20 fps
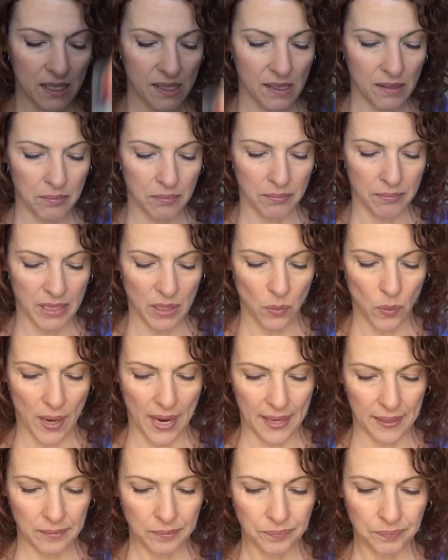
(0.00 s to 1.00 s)
it's a
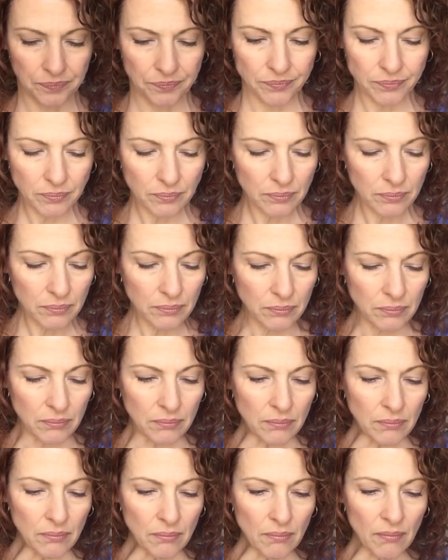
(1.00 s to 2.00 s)
midway.
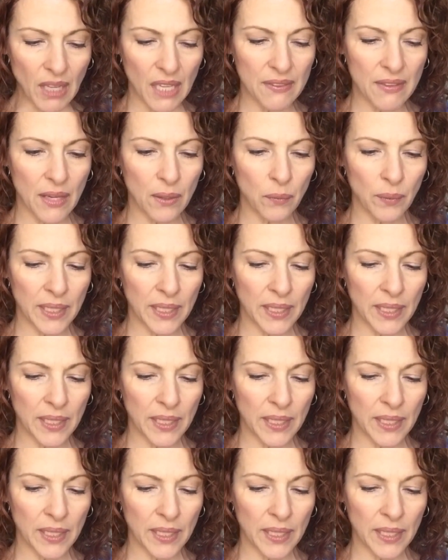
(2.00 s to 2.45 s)
Then